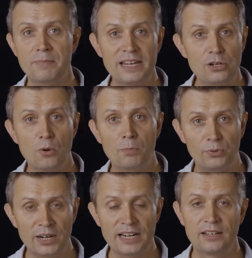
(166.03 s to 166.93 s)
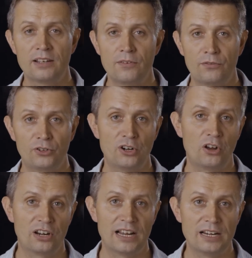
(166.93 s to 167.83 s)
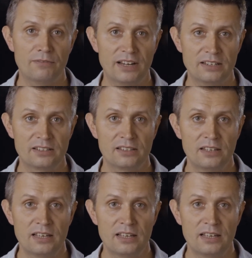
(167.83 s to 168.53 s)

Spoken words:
make or break for an online event.